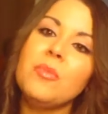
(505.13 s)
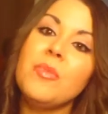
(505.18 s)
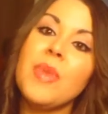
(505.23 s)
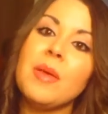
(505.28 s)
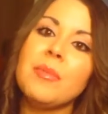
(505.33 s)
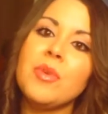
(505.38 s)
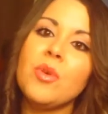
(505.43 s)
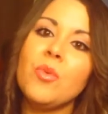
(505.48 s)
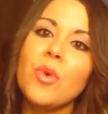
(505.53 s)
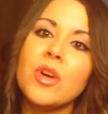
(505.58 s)

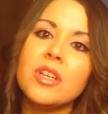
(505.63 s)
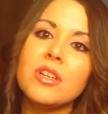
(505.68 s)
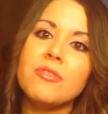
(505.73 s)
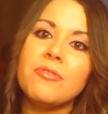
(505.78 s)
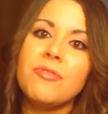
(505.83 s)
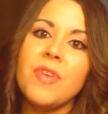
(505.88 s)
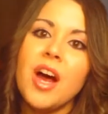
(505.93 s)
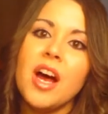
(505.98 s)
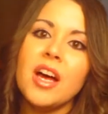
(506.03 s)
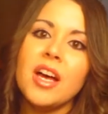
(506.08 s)
maybe one of
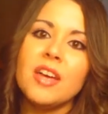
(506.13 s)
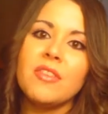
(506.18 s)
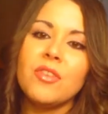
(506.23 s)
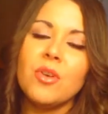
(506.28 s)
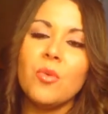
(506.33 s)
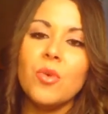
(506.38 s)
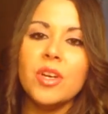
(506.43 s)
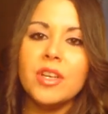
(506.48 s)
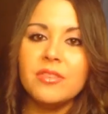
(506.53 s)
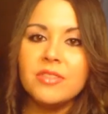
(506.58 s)
five or
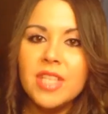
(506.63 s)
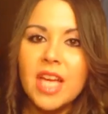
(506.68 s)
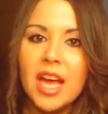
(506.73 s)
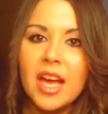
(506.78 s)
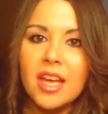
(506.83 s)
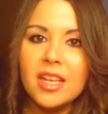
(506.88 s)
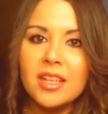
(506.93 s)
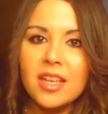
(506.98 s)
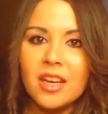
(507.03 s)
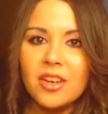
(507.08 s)
one of
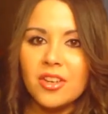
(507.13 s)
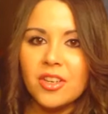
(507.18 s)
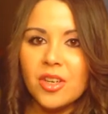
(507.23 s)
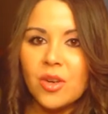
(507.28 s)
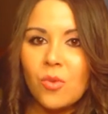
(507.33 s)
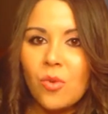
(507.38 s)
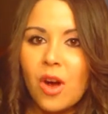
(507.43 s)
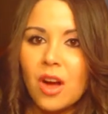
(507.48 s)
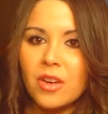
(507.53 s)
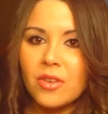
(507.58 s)
ten that are going to
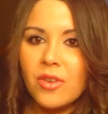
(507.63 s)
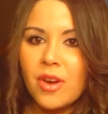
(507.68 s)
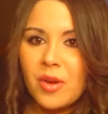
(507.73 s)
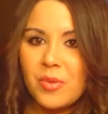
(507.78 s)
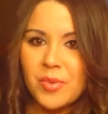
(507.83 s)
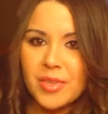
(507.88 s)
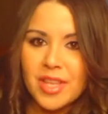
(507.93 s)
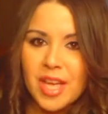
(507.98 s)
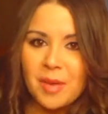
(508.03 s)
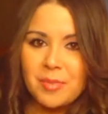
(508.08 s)
walk around
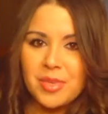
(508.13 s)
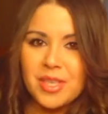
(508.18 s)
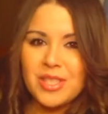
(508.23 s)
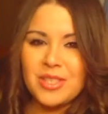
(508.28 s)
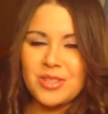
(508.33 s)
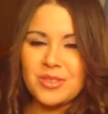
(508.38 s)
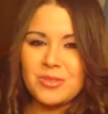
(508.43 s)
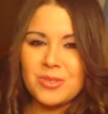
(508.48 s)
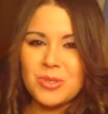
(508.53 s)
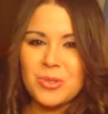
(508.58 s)
with that
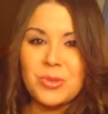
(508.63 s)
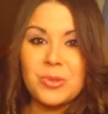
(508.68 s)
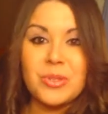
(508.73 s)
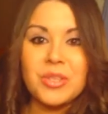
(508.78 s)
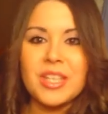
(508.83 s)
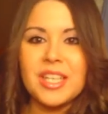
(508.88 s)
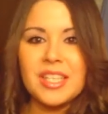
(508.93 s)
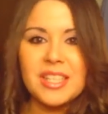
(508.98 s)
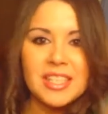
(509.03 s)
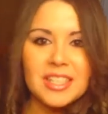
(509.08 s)
piece of
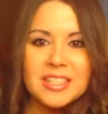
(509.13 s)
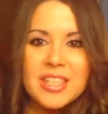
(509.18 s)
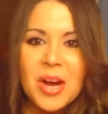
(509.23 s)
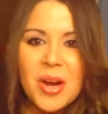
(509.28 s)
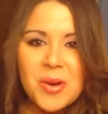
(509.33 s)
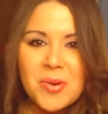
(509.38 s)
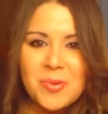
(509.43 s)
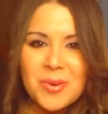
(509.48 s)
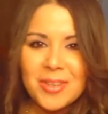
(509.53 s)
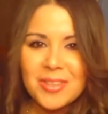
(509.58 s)
jewelry in the
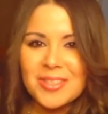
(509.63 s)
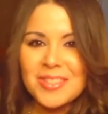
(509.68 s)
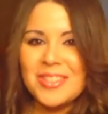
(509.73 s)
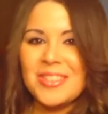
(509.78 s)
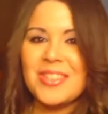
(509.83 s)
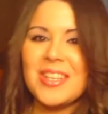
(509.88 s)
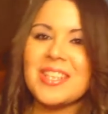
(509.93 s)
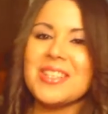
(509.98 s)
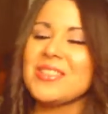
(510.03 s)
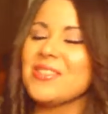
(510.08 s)
entire world, so
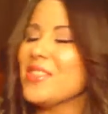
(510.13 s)
that's